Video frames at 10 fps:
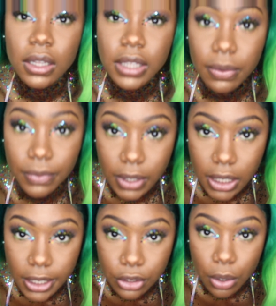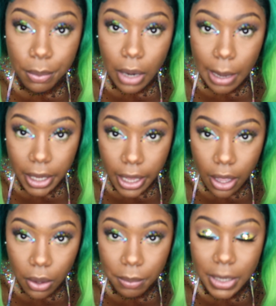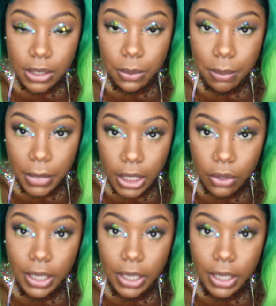Definitely get you a Prime account, mess it with me.